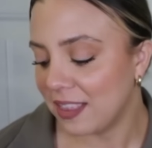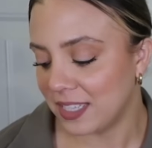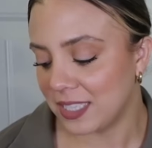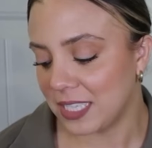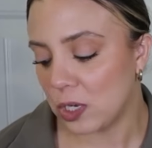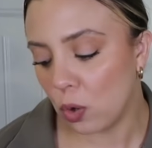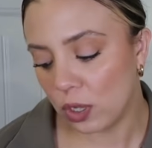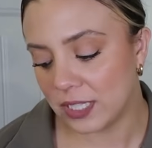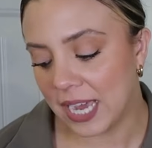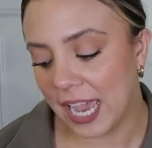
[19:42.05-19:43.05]
This is the
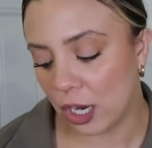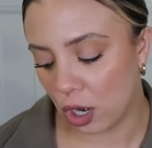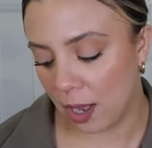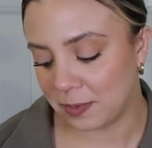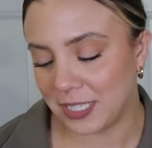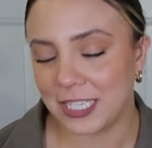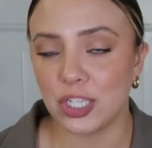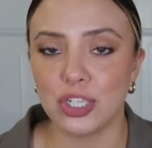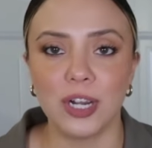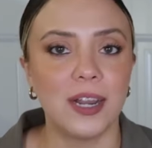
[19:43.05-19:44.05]
Hold Tight Cropped
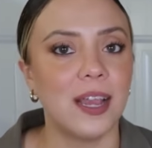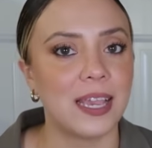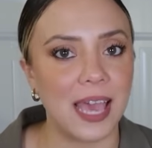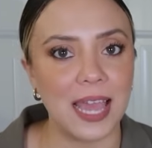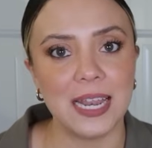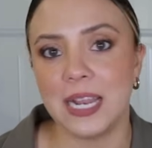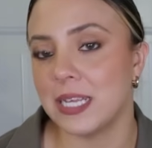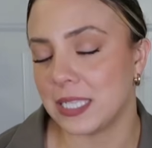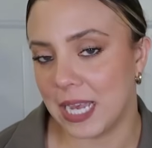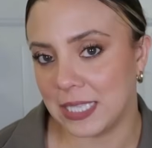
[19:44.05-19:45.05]
T-shirt, again in
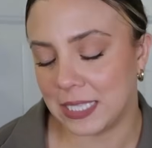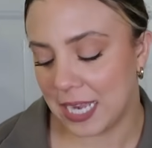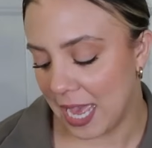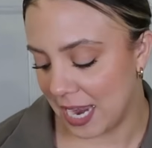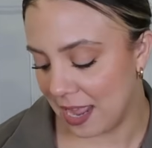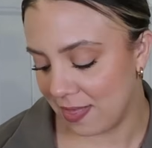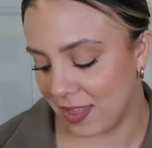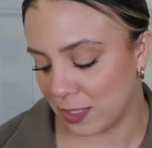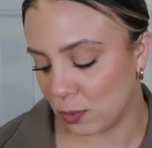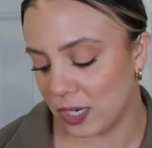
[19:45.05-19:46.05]
a size 10.
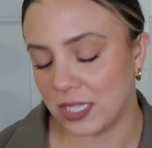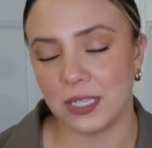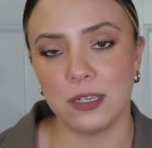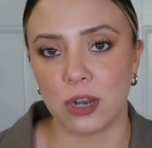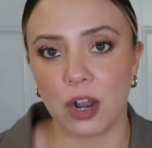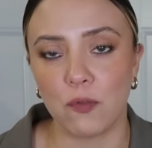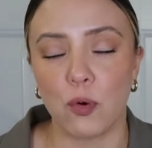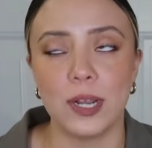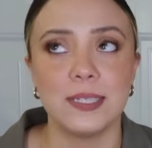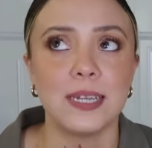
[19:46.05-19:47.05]
This one is in Dark
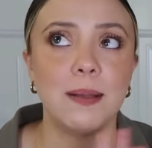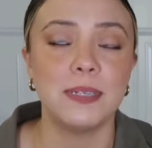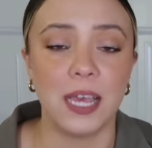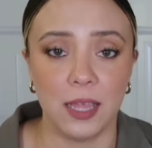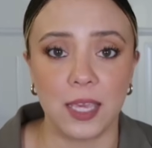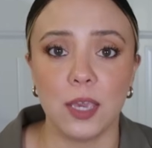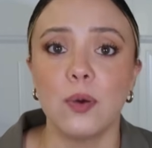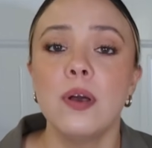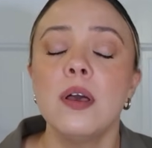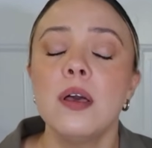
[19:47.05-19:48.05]
Forest. I'm telling
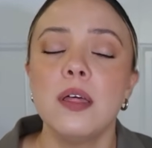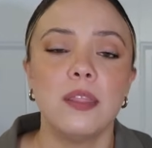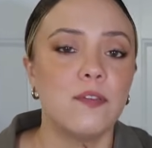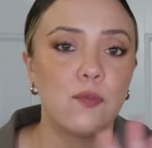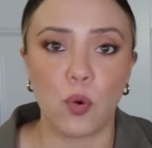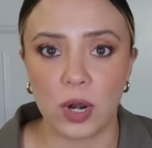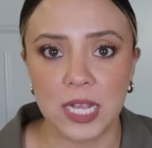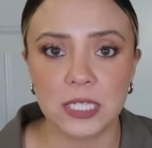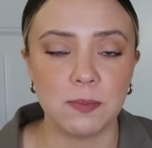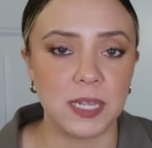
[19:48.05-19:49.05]
you, the
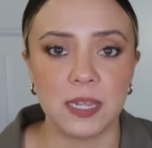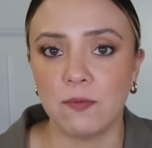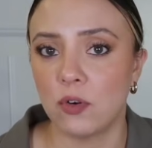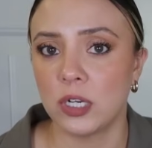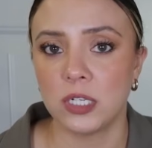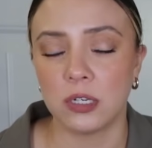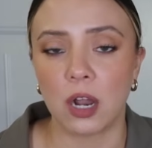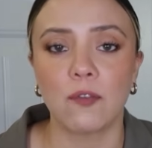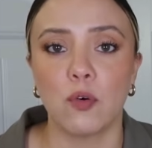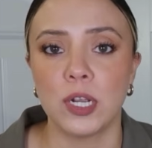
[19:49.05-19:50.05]
forest, medium forest, and
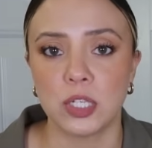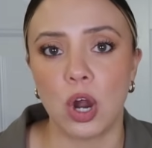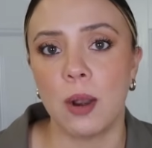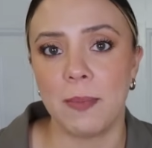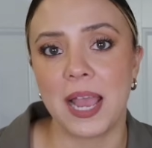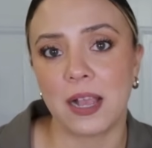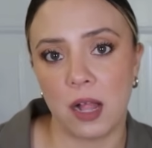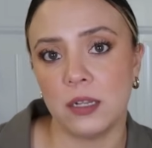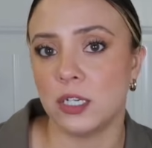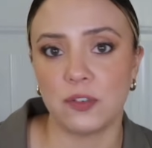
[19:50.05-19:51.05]
dark forest are my
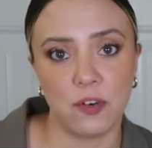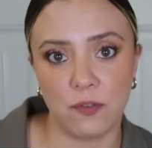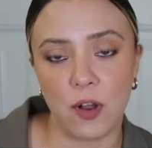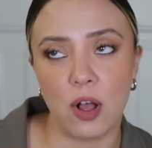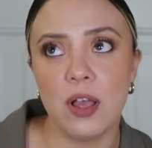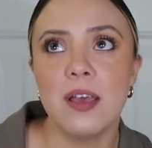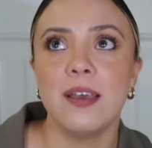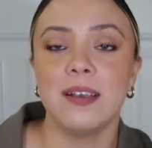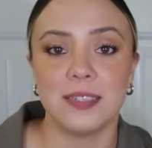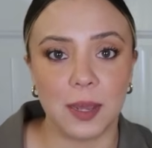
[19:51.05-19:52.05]
colors for fall.
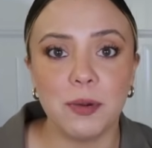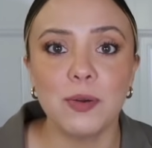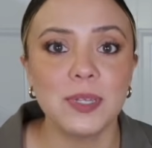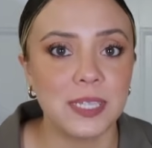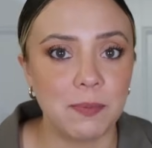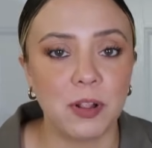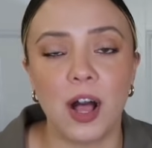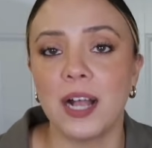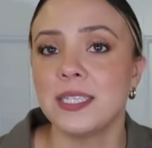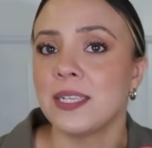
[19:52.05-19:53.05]
Summer was lip
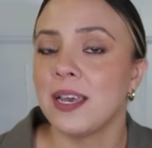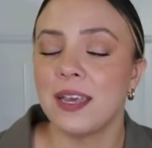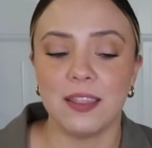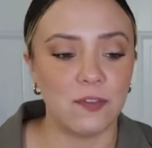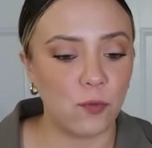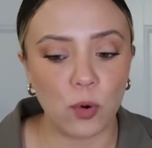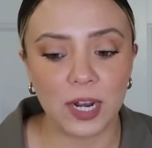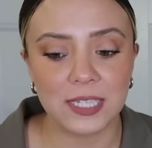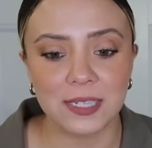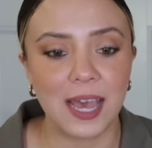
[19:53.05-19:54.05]
gloss. The
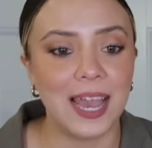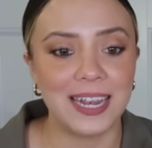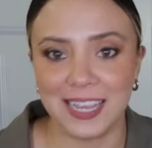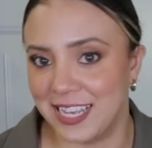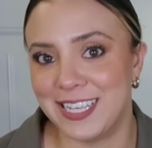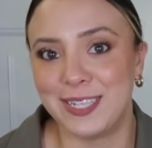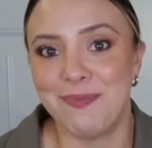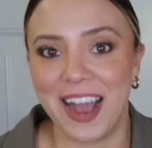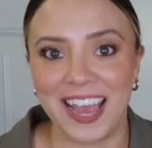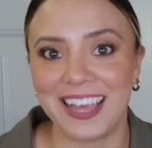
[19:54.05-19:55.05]
forest line
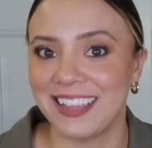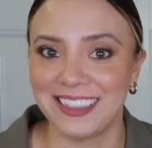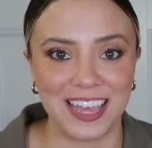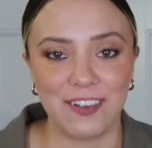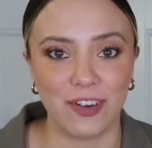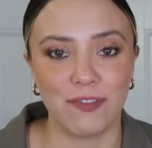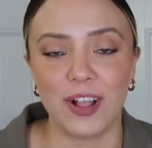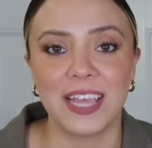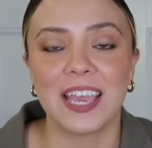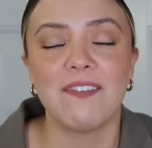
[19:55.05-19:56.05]
is my thing for
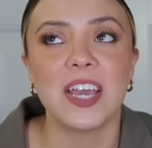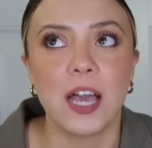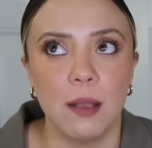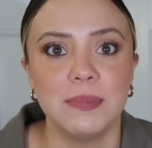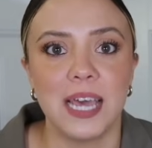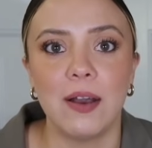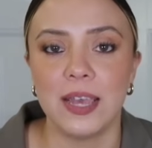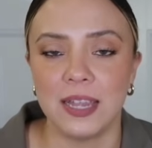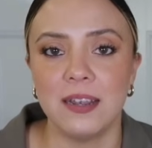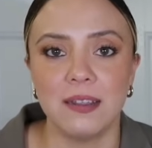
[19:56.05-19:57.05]
fall. Like if it comes
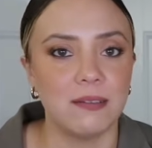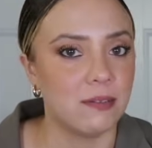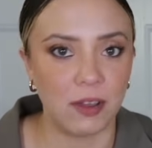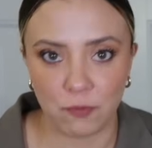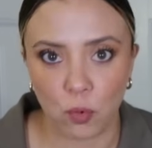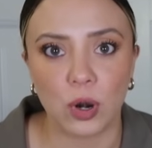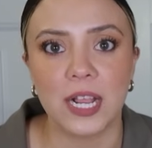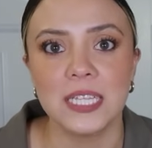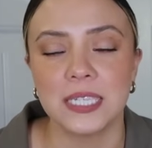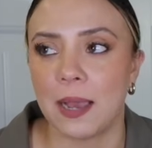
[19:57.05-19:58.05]
out in
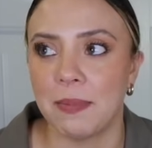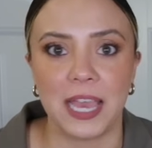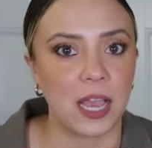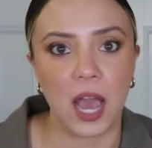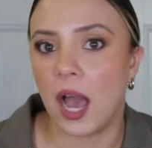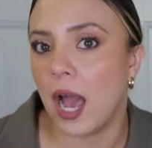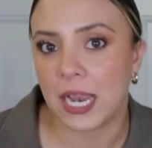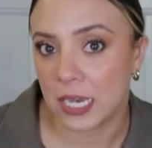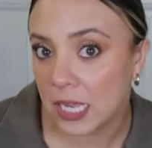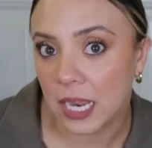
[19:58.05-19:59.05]
forest, I'm like,
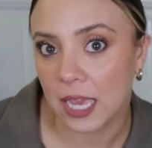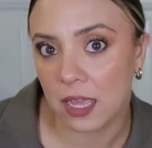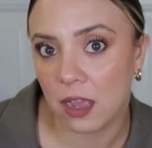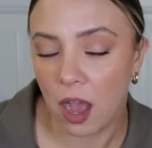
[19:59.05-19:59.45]
I need it.